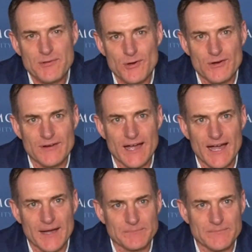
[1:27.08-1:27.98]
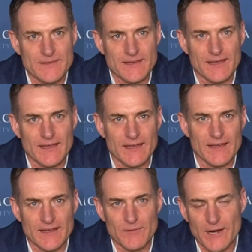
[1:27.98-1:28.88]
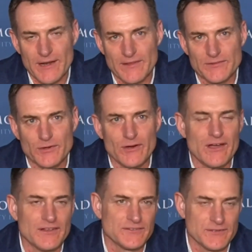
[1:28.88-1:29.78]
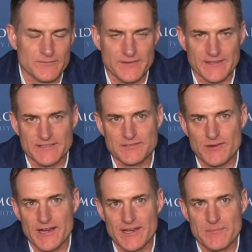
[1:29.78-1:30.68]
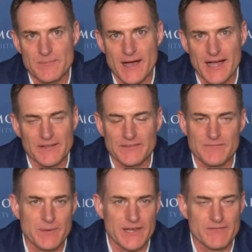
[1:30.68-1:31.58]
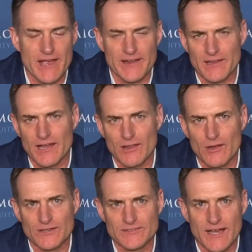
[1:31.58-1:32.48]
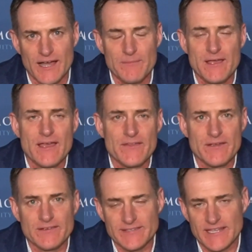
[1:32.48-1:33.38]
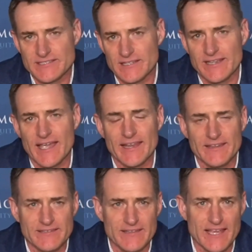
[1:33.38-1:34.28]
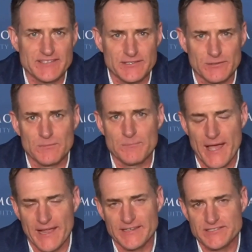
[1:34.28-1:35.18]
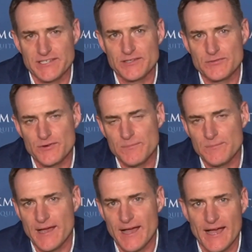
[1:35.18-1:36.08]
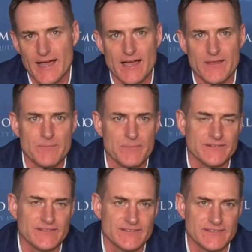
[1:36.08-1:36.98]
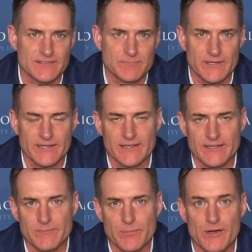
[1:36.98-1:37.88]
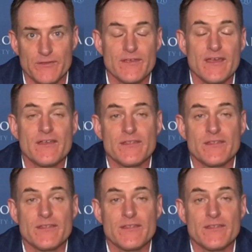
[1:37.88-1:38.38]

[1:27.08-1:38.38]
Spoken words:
Amcor are one of the doyens of the Australian market. They've been around a long time. They're essentially an international packaging group, and the business is split in both